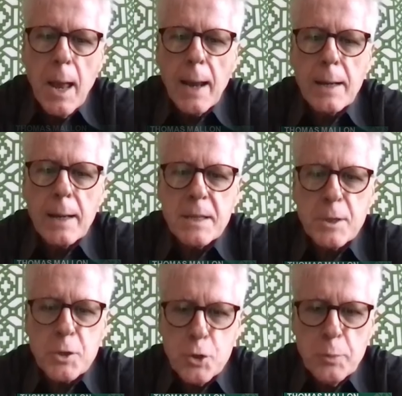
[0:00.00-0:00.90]
and I said
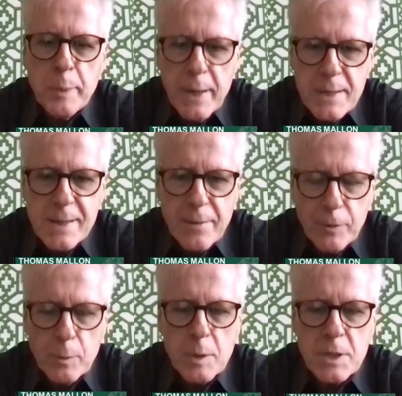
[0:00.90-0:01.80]
the two biggest
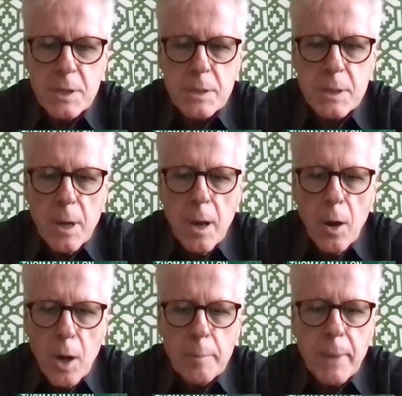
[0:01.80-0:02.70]
influences
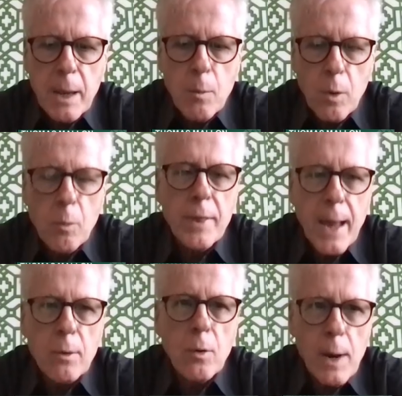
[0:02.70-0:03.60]
on me were
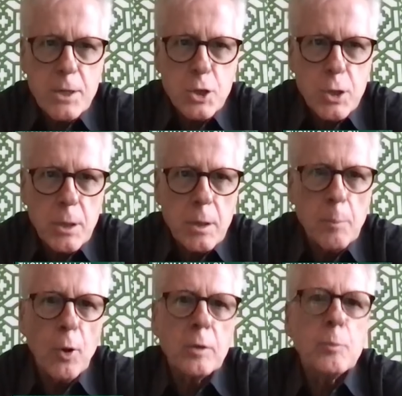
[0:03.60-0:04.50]
without question the
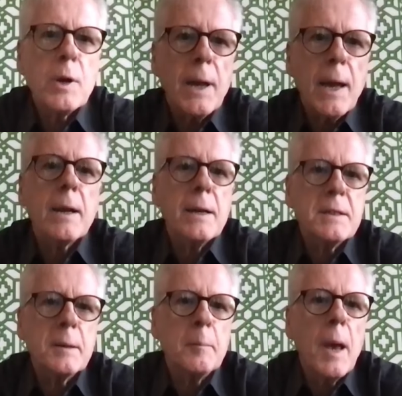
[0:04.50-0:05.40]
Baltimore
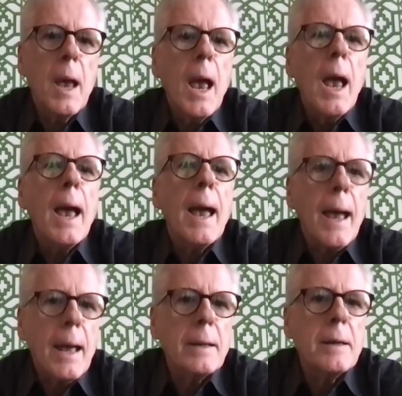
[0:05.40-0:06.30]
Catechism
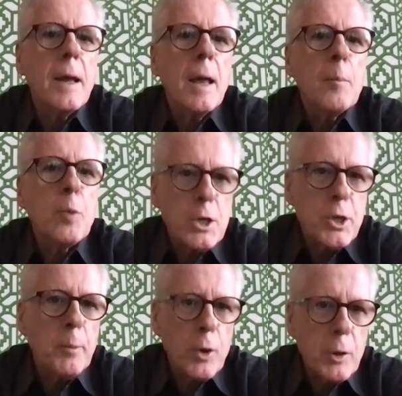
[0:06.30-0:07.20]
and
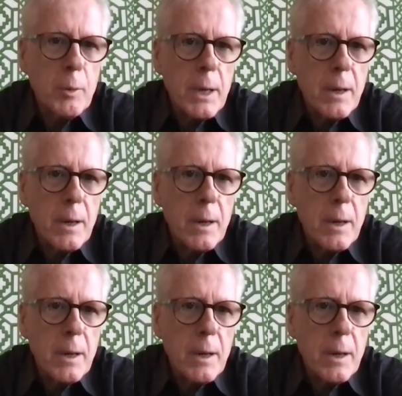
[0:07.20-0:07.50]
Project Mercury.